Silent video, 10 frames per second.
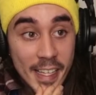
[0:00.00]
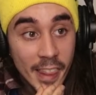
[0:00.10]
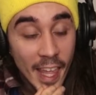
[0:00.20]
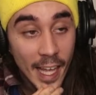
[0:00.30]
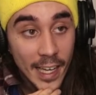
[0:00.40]

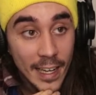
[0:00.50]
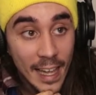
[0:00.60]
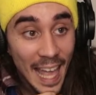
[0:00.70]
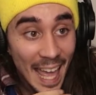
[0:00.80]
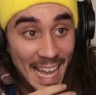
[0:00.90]
that
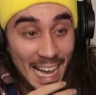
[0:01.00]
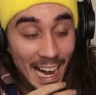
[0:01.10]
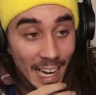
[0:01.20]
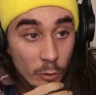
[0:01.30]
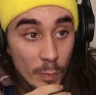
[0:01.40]

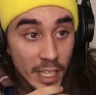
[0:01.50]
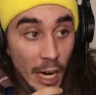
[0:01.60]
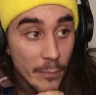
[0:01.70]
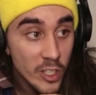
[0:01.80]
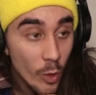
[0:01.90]
AI will
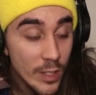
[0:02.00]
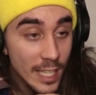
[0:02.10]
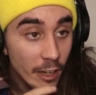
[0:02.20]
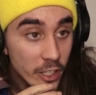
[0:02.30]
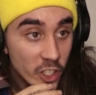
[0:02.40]
become so
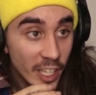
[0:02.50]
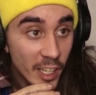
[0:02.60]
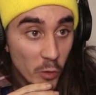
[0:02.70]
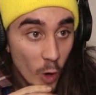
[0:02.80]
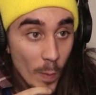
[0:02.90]
intelligent
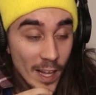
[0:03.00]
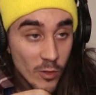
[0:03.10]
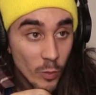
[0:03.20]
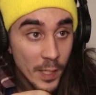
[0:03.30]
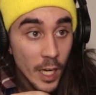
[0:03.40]
and robots
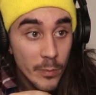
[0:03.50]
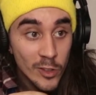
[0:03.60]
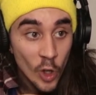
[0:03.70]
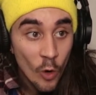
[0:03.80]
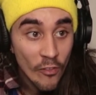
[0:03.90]
will become
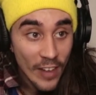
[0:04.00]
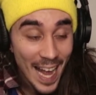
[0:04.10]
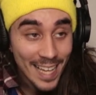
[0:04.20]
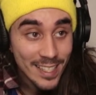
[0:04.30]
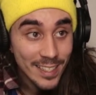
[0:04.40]
so
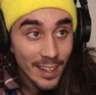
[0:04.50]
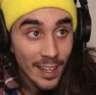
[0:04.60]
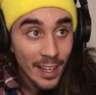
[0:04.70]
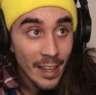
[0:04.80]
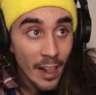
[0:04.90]
fast
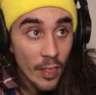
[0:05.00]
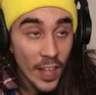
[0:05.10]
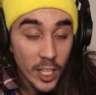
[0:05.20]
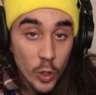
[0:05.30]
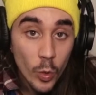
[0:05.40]

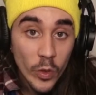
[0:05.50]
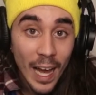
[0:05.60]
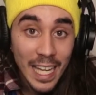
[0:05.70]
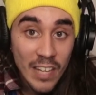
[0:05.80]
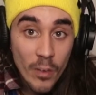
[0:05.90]
that you will
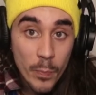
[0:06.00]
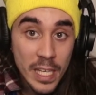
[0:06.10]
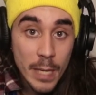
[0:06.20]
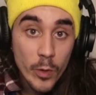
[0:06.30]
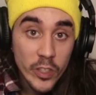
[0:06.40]
not even
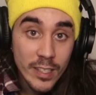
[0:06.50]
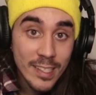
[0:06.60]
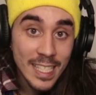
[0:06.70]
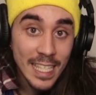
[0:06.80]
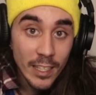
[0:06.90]
be able to
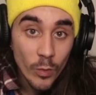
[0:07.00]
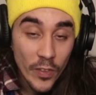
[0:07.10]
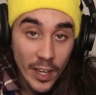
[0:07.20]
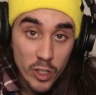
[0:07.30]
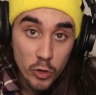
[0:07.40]
see it
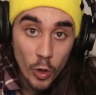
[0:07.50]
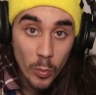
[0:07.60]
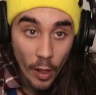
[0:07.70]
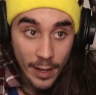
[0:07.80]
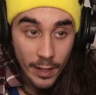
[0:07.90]
without a strobe
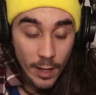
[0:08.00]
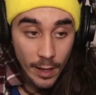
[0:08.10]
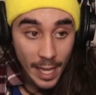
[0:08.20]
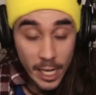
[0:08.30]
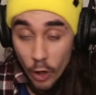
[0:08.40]
light.
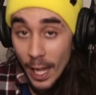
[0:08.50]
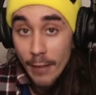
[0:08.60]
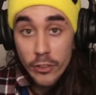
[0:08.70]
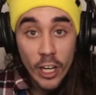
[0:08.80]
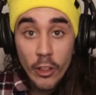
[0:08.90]
And it'll
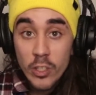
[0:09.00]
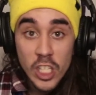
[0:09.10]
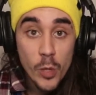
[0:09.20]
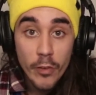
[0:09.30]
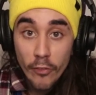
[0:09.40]
have none of those
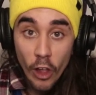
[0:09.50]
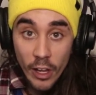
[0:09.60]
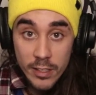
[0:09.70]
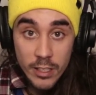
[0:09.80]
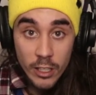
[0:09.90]
human
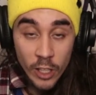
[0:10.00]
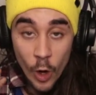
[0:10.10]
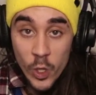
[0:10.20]
flaws. No